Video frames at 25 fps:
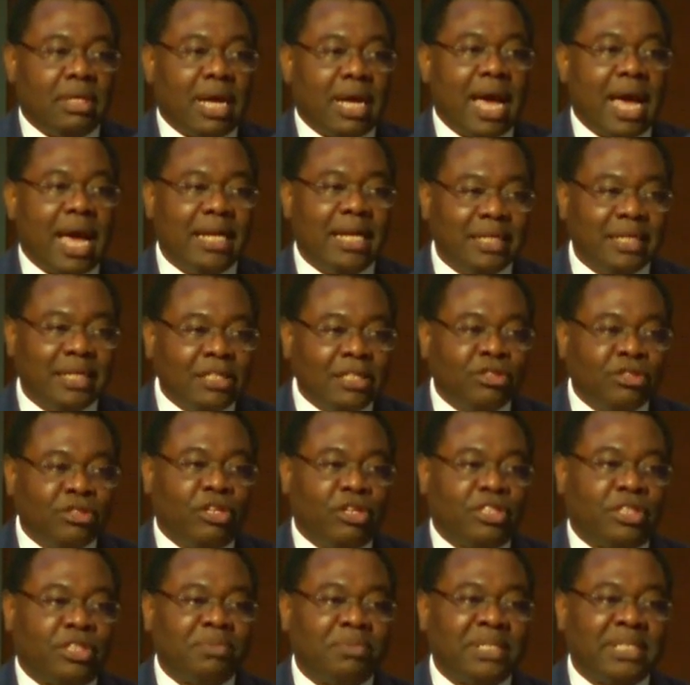and
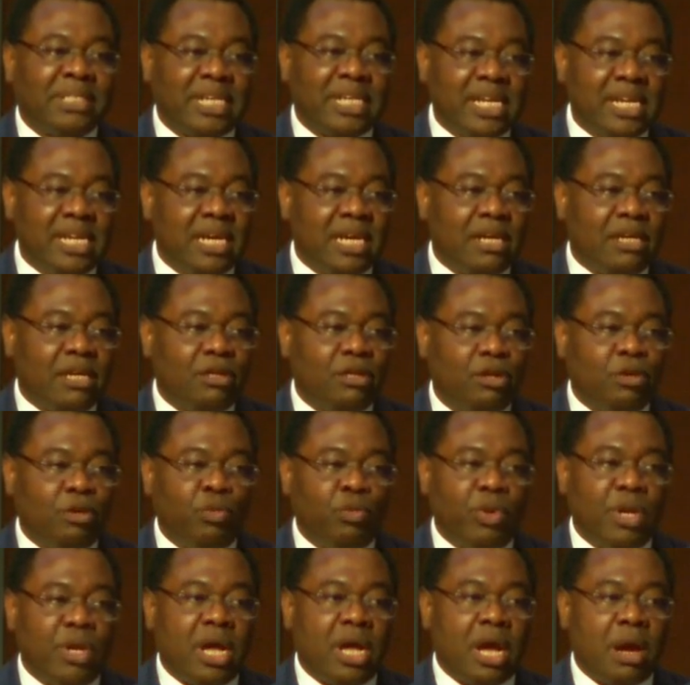endorsement here
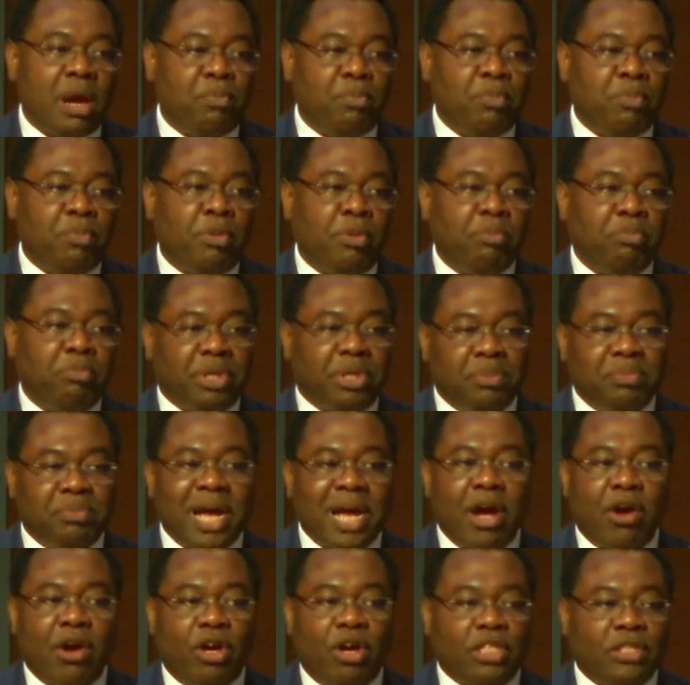will help
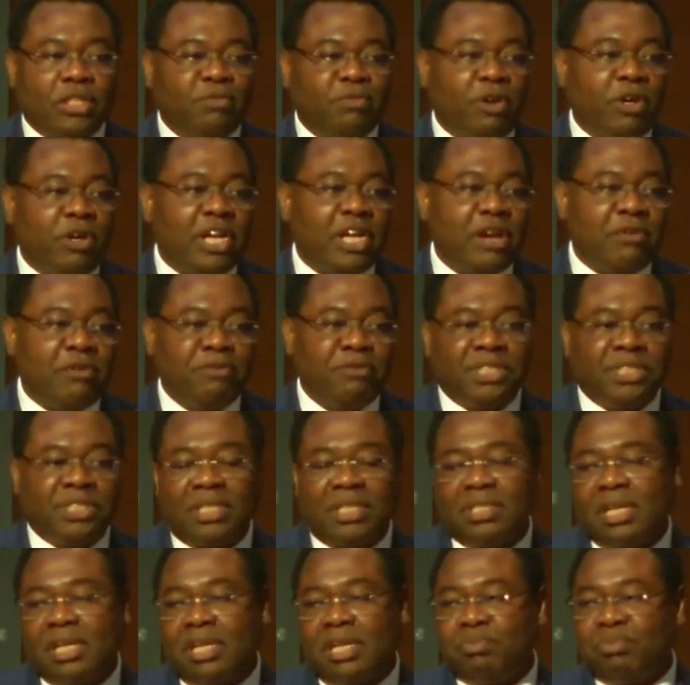prepare us for
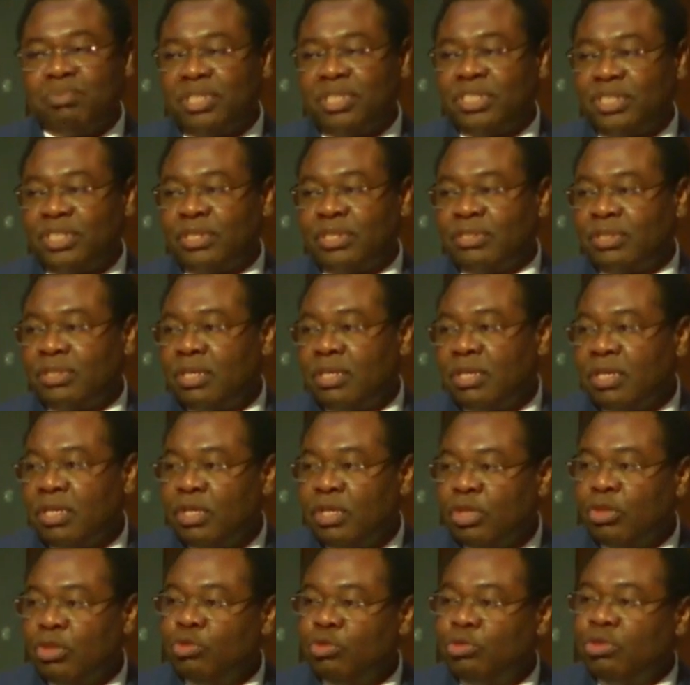efficient deliberations
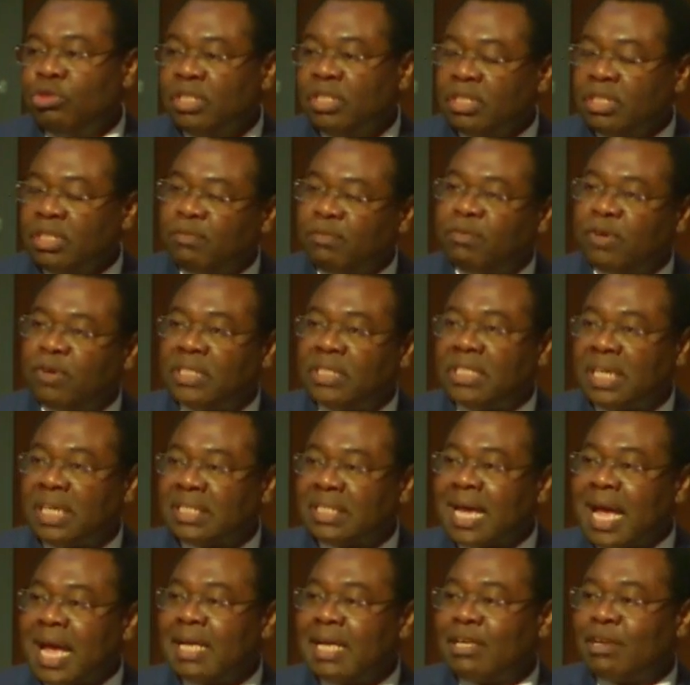during the
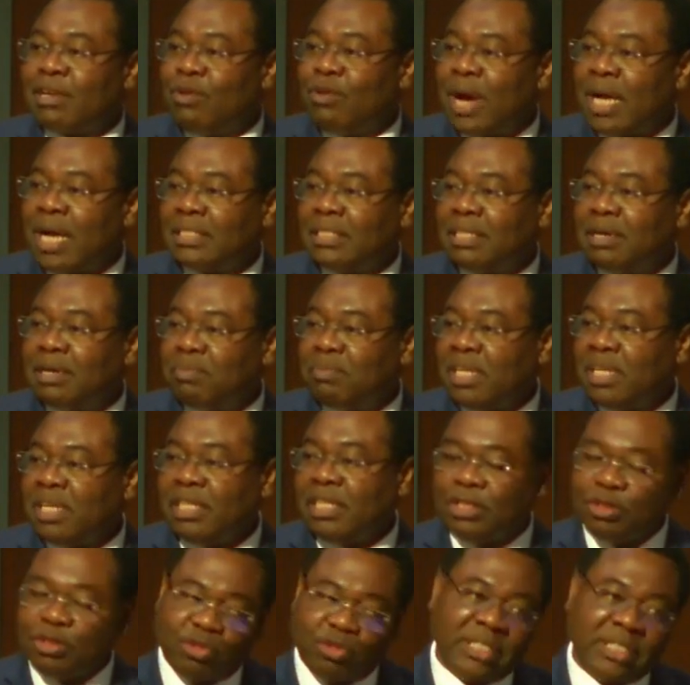40th ICAO Assembly
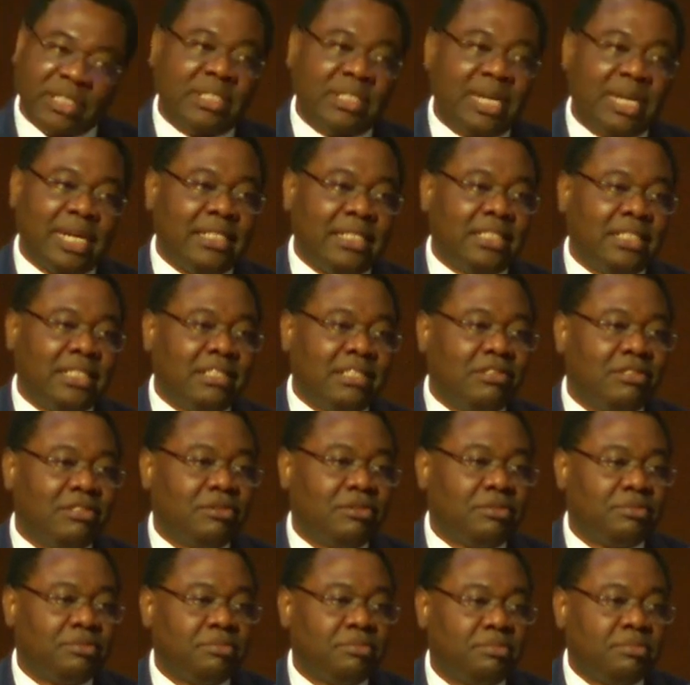in 2019.
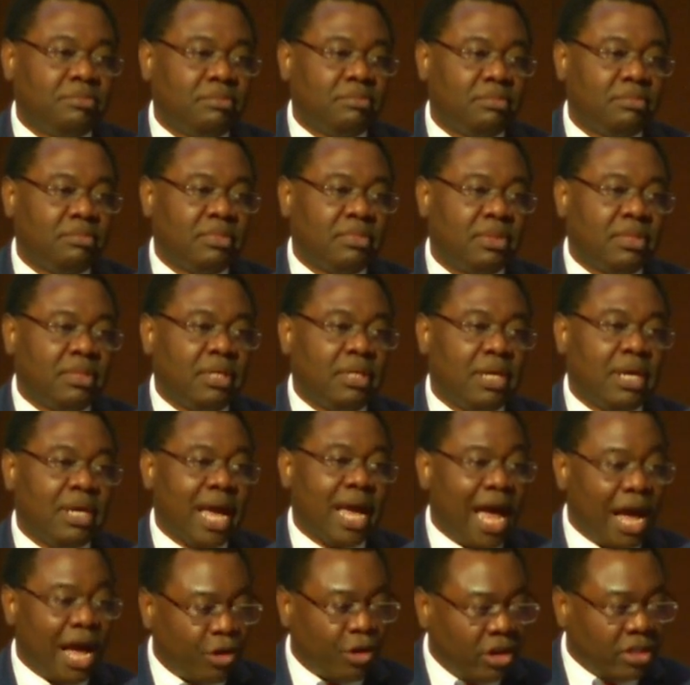
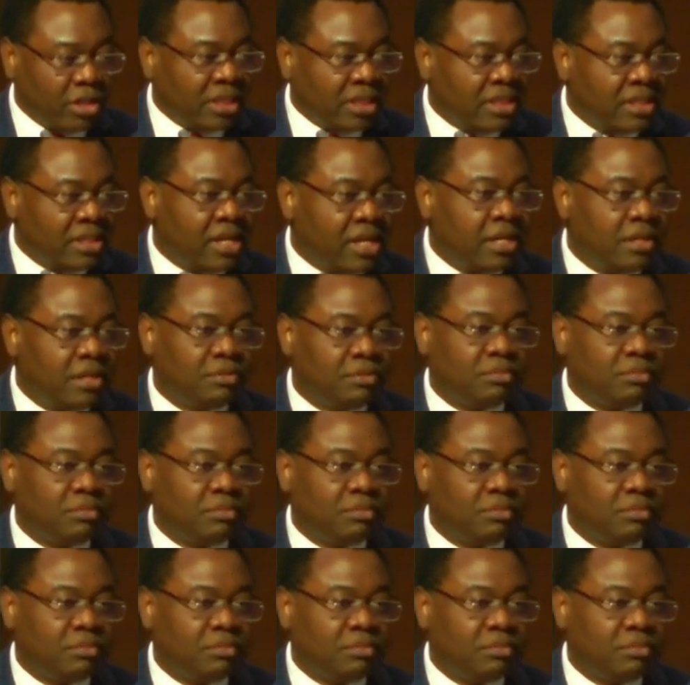Accordingly,